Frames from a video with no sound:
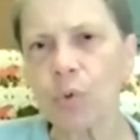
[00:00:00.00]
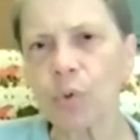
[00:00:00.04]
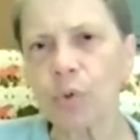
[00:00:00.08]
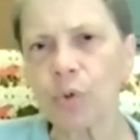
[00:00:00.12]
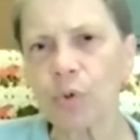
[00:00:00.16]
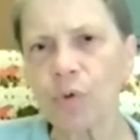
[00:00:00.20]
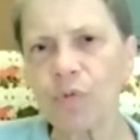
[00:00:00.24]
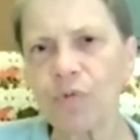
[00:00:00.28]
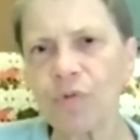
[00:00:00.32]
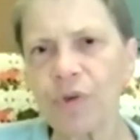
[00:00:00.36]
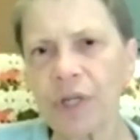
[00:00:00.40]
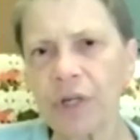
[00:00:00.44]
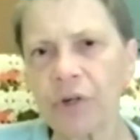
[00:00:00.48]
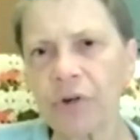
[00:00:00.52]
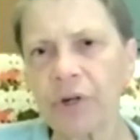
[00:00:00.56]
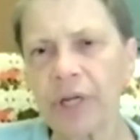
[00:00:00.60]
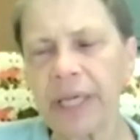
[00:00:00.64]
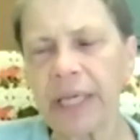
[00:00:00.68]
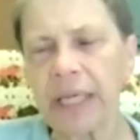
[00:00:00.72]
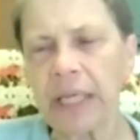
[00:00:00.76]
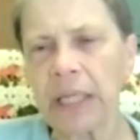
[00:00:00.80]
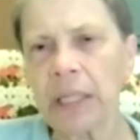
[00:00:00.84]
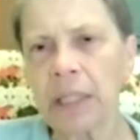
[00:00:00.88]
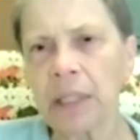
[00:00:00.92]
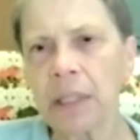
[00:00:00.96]
or
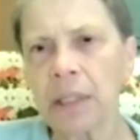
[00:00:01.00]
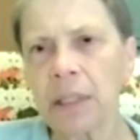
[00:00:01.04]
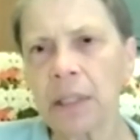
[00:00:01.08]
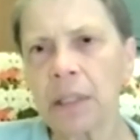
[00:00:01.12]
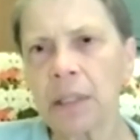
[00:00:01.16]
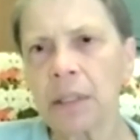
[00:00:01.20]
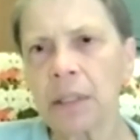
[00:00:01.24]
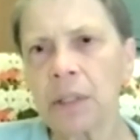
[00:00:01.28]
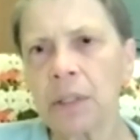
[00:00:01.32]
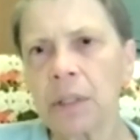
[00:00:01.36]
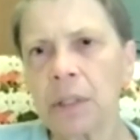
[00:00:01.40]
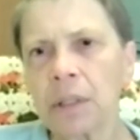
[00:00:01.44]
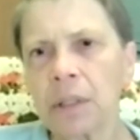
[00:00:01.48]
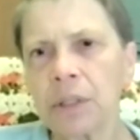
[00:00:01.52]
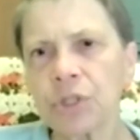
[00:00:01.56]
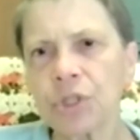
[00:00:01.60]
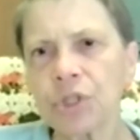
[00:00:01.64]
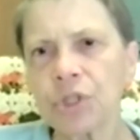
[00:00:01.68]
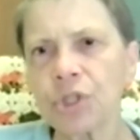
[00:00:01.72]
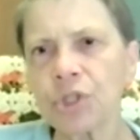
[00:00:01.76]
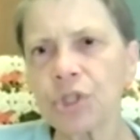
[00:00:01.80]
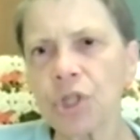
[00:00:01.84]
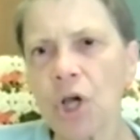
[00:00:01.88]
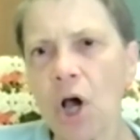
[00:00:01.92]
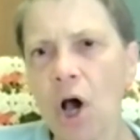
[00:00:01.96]
very
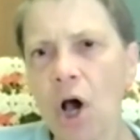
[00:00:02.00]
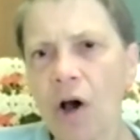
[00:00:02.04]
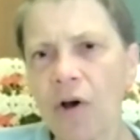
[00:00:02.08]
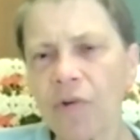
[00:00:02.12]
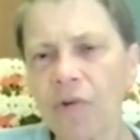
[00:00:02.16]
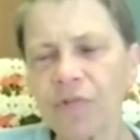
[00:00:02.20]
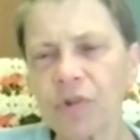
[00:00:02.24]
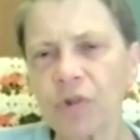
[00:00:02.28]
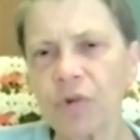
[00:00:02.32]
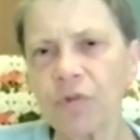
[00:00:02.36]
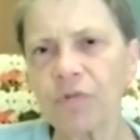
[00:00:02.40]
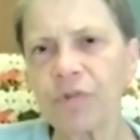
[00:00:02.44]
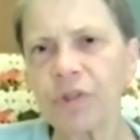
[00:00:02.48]
soft,